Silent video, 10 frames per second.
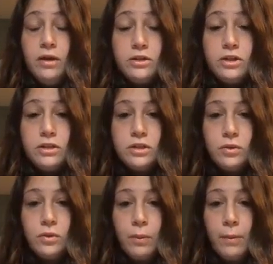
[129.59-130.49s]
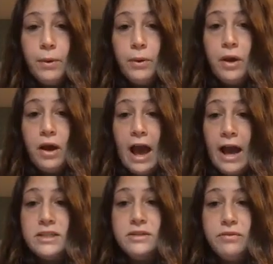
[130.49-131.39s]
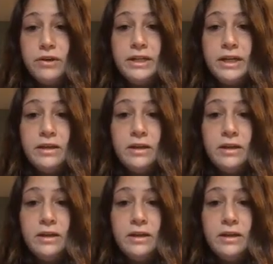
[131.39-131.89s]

just to promote active reading,